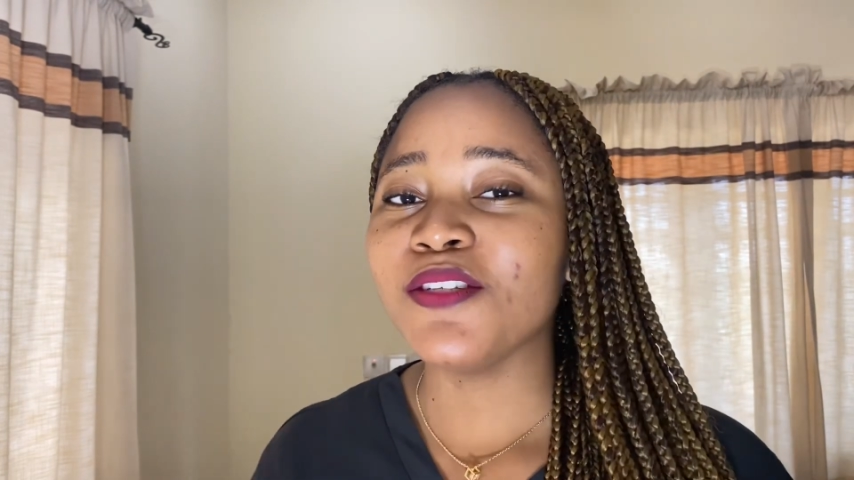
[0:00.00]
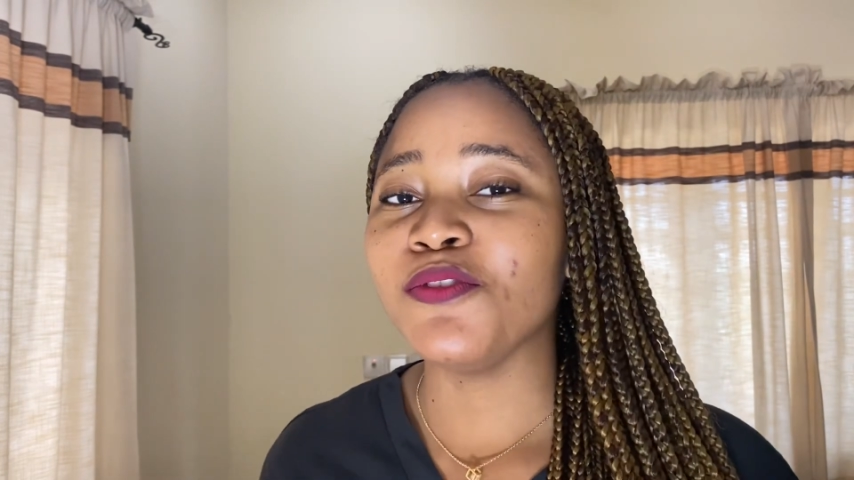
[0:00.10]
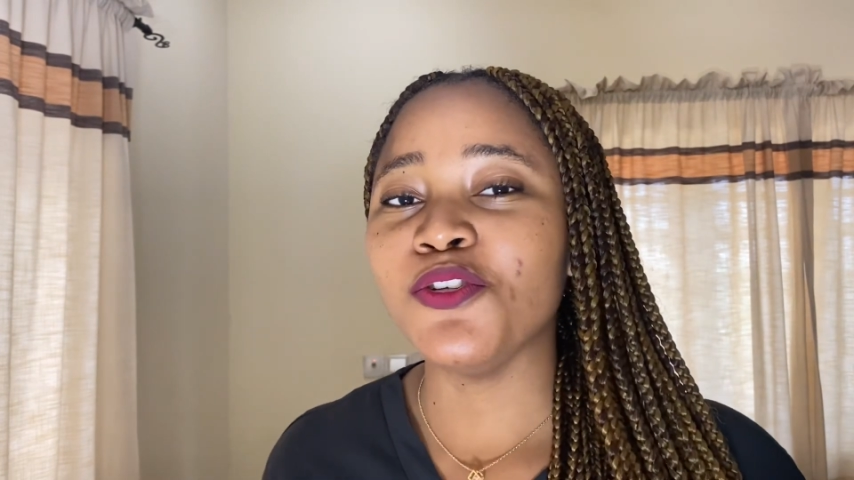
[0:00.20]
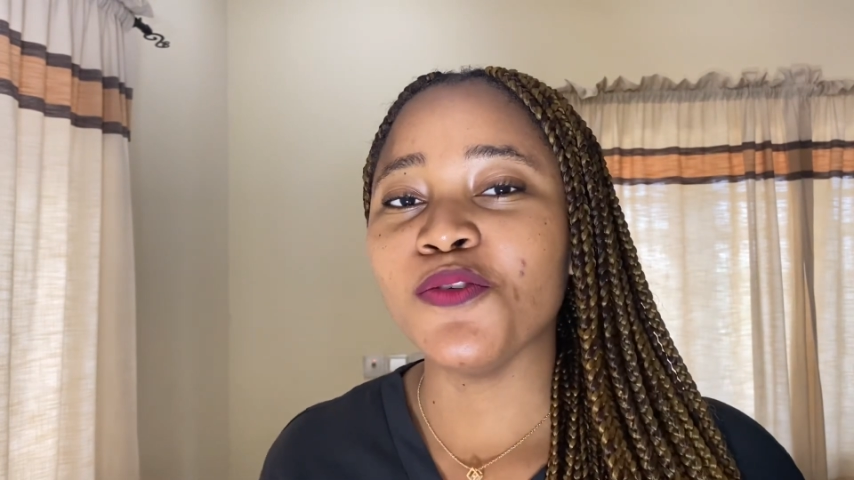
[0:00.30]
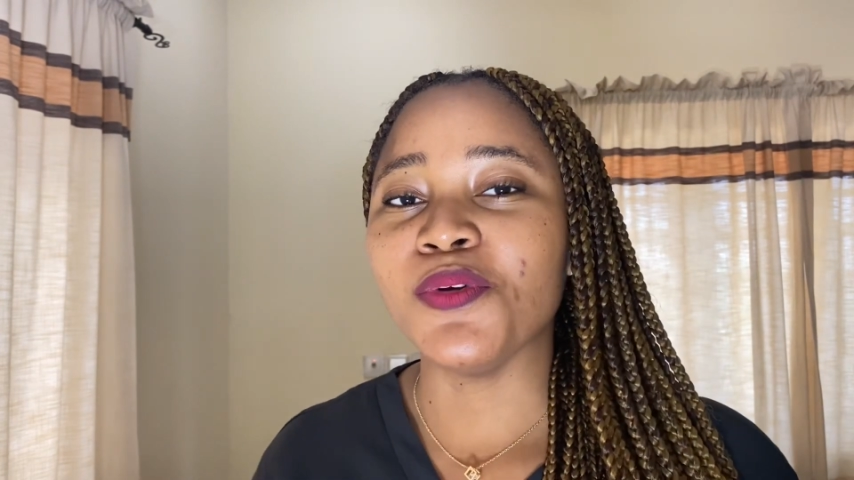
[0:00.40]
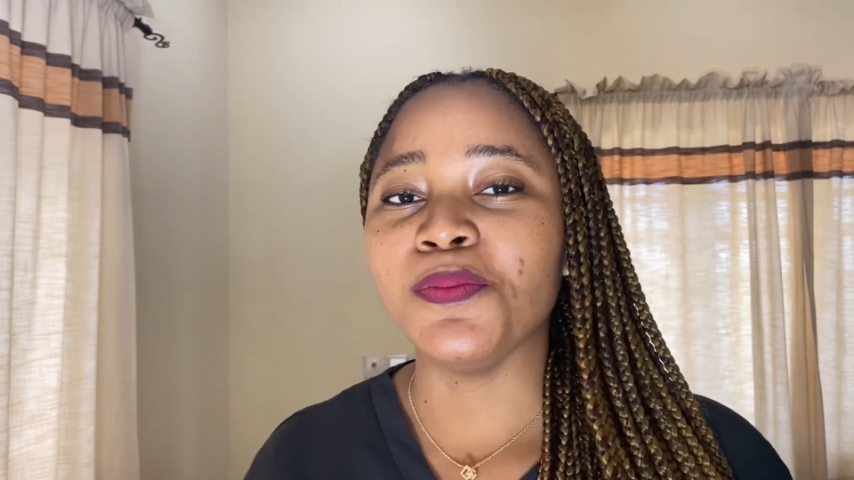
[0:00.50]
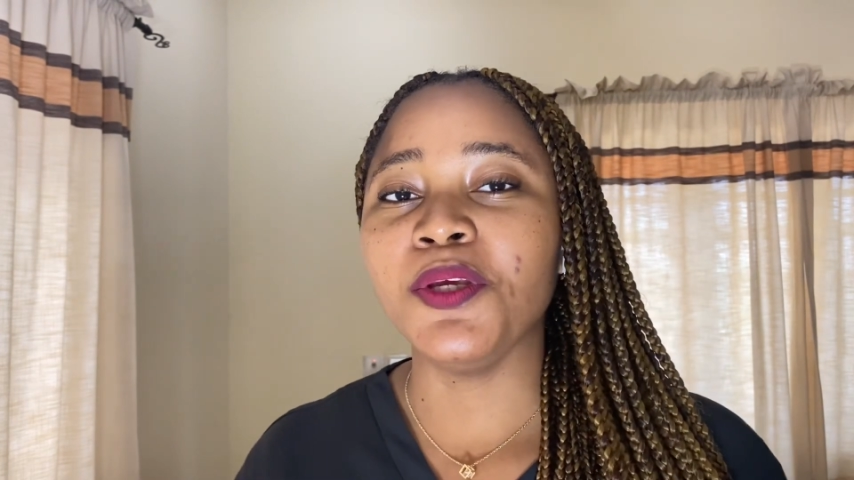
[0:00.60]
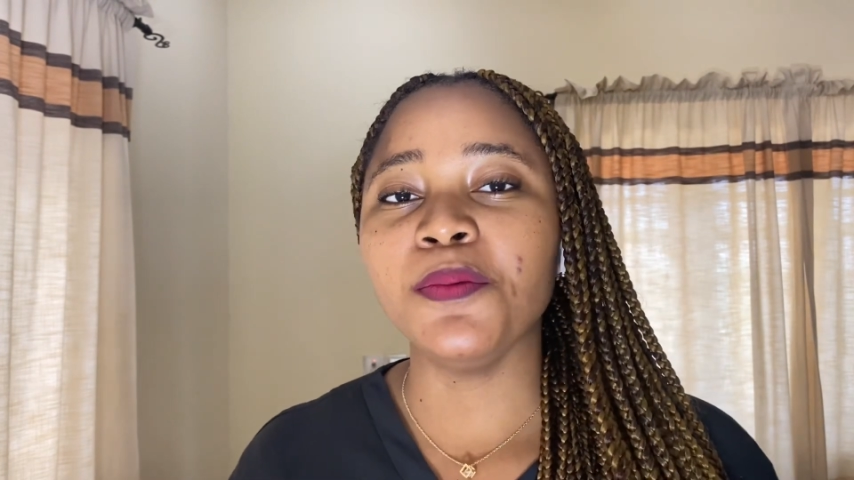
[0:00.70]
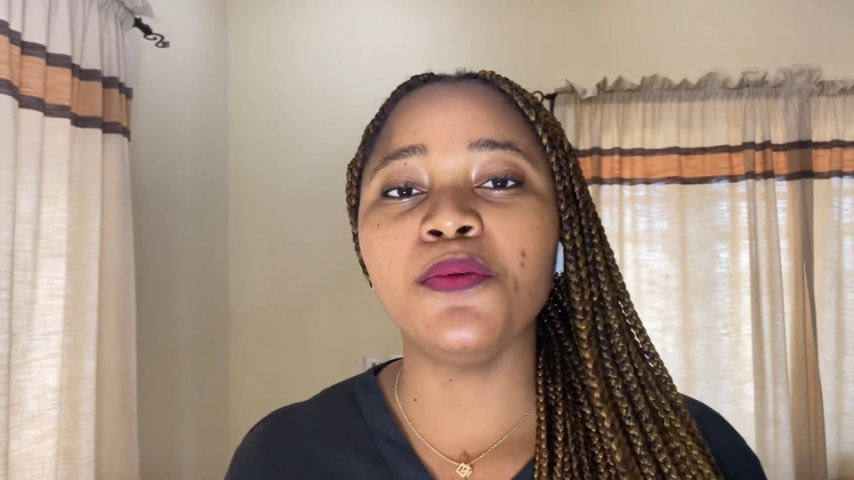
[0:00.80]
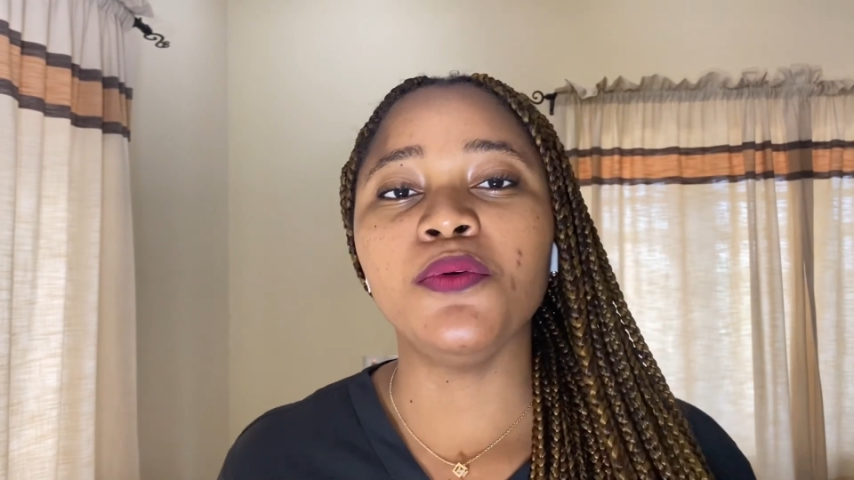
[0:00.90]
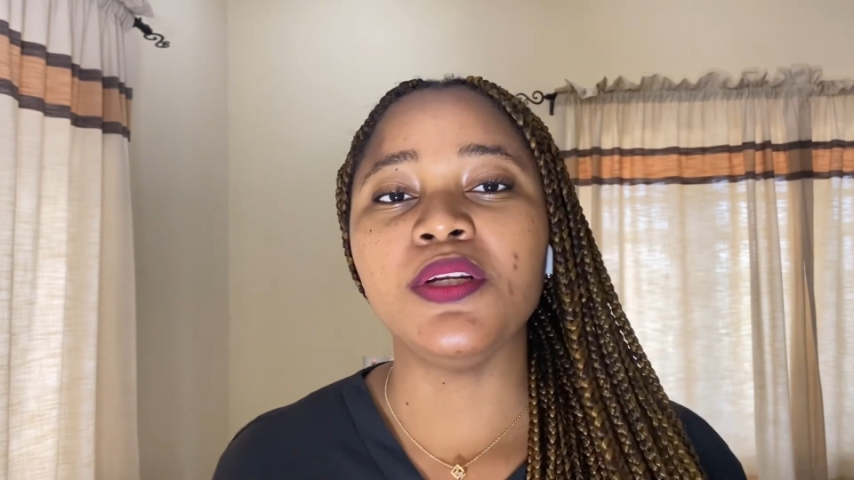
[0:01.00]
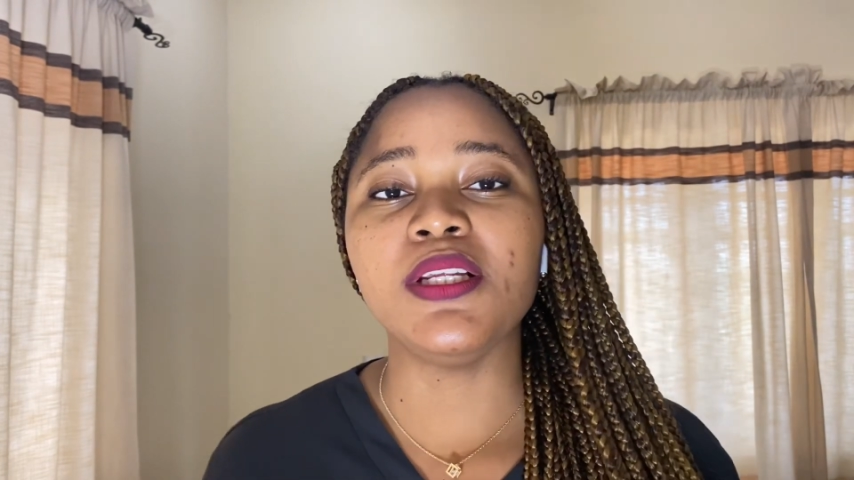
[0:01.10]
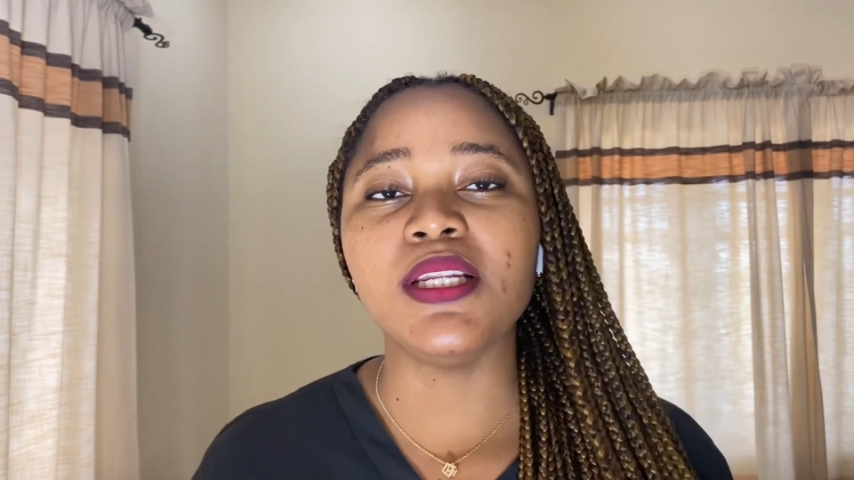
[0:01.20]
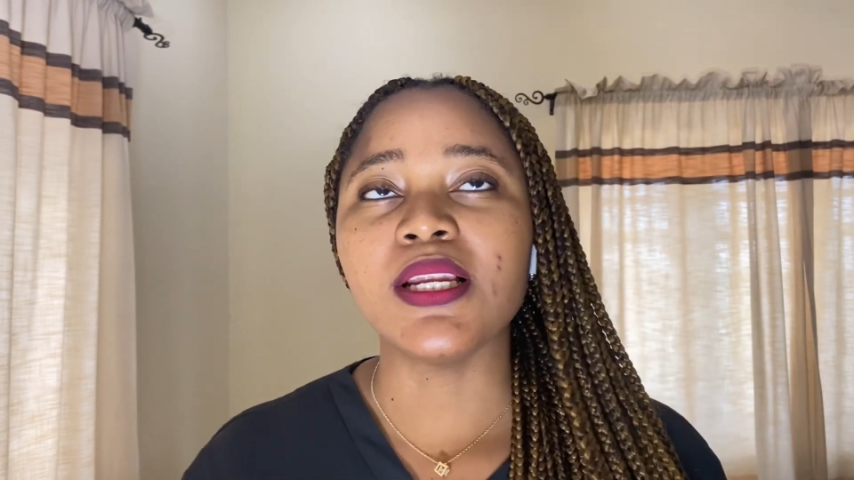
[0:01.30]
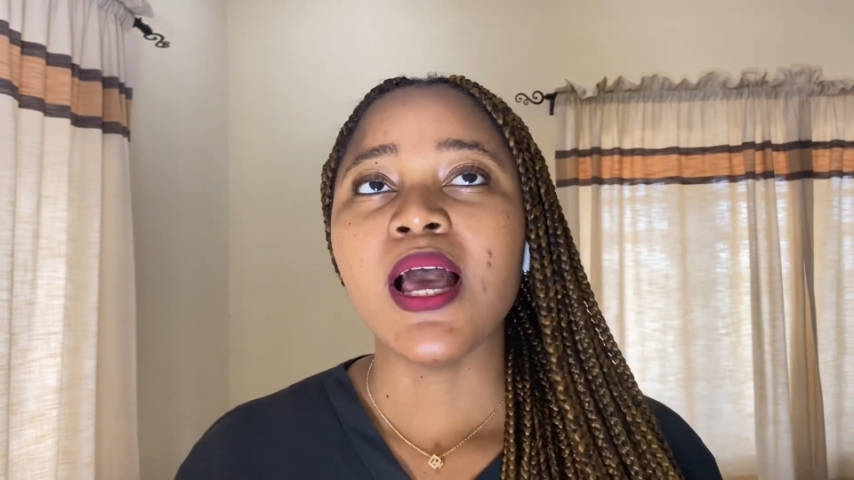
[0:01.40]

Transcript: video with people who need it.